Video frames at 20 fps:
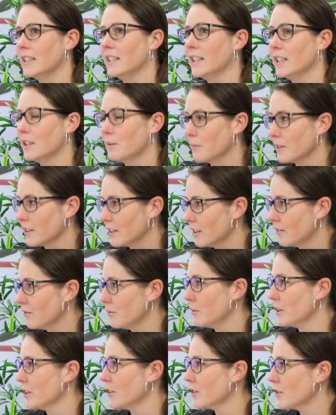to teach myself a
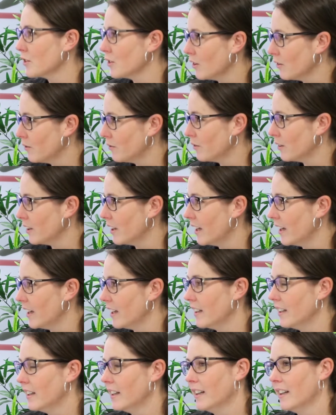bit of the
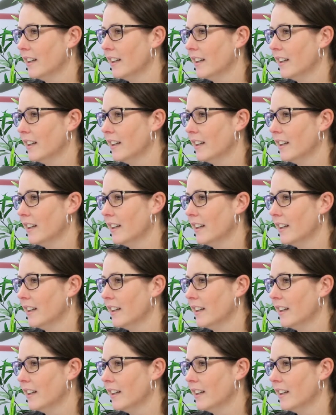software,